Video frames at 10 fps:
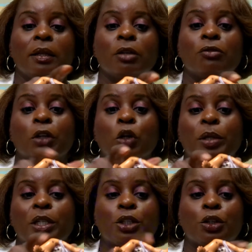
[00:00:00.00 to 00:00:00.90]
the
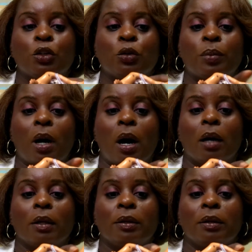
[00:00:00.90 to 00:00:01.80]
fallopian tube,
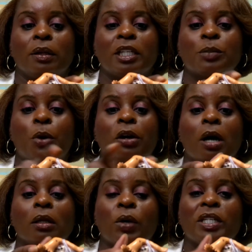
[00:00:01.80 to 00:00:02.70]
this part
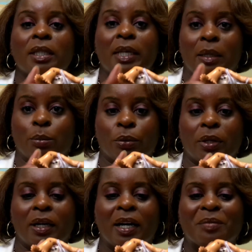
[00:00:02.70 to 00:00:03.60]
all the way to the
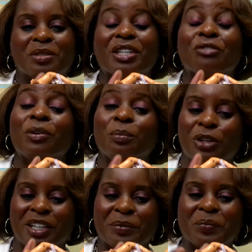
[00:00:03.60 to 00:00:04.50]
uh, to the
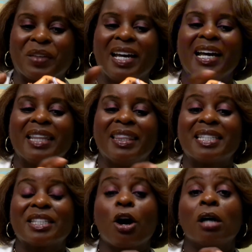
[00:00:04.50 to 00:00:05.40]
fimbria.
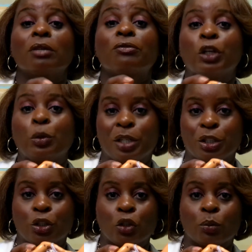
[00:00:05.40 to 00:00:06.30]
This is called the fallopian
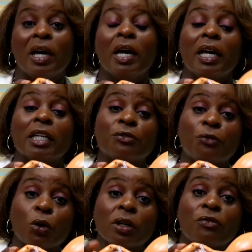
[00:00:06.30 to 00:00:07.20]
tube. It's
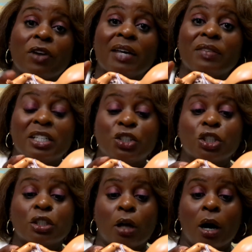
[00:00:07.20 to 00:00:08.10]
four to five
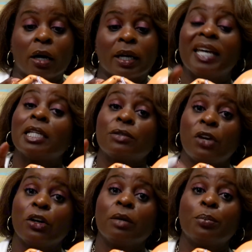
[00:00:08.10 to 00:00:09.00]
inches long, and it's
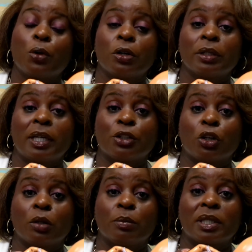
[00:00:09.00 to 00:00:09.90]
very important in
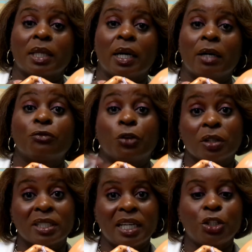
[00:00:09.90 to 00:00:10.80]
terms of
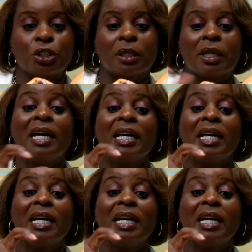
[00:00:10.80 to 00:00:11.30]
fertilization.